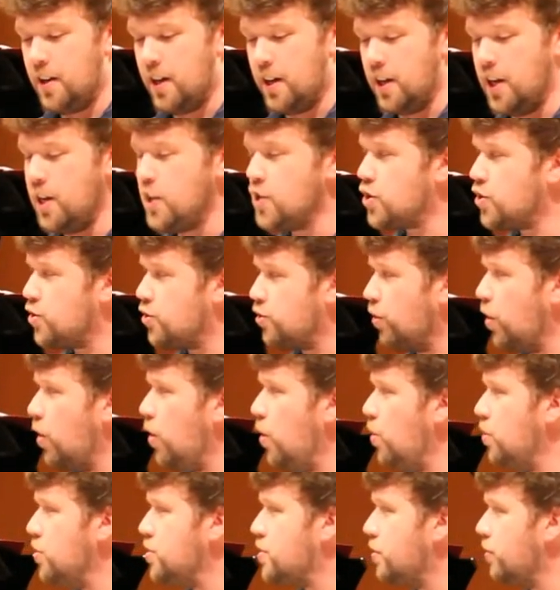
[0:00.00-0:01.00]
And he
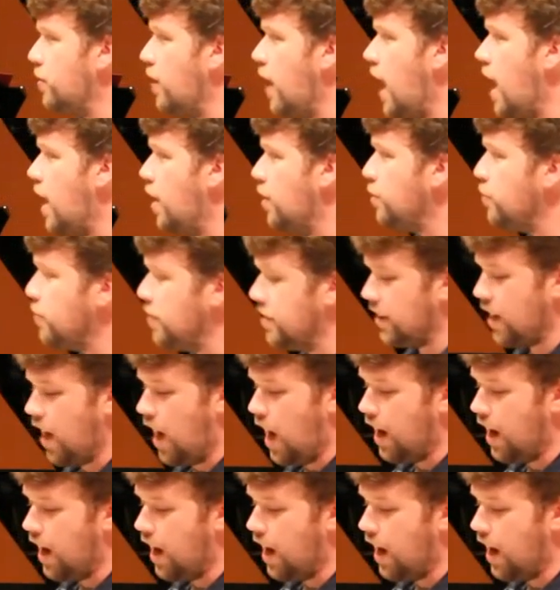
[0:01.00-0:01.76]
strolls around with